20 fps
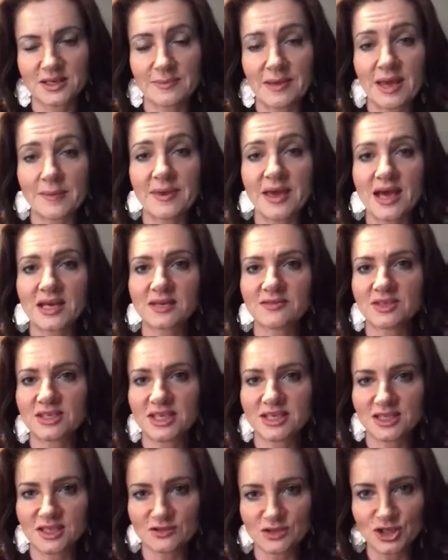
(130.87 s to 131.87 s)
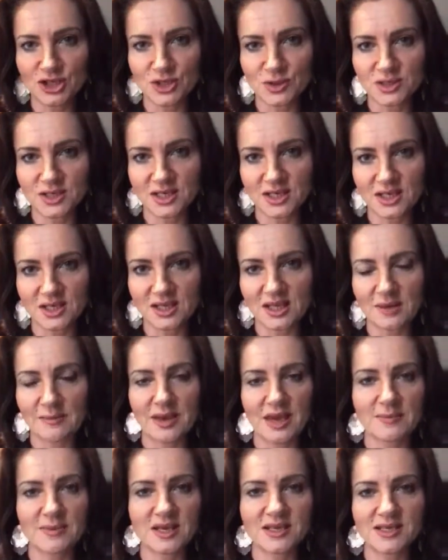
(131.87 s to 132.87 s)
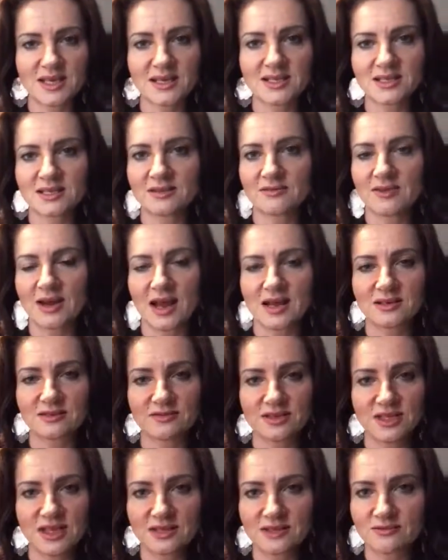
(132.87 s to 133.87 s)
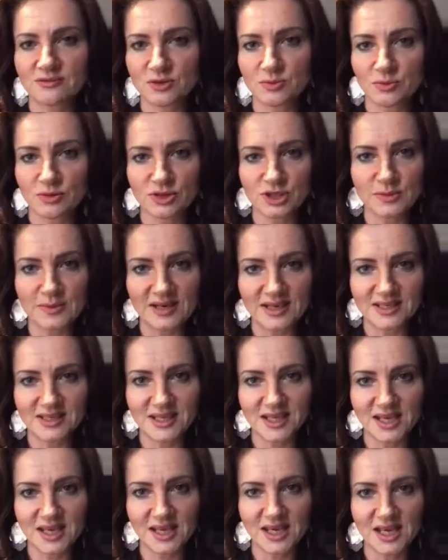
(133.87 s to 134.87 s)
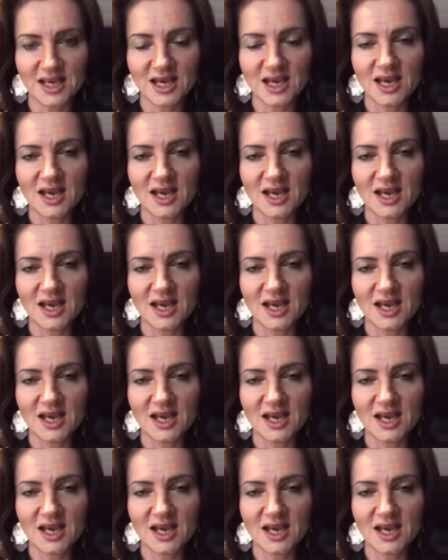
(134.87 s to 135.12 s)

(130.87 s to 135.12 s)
They may be out of a sense of duty, they may be out of a sense of responsibility,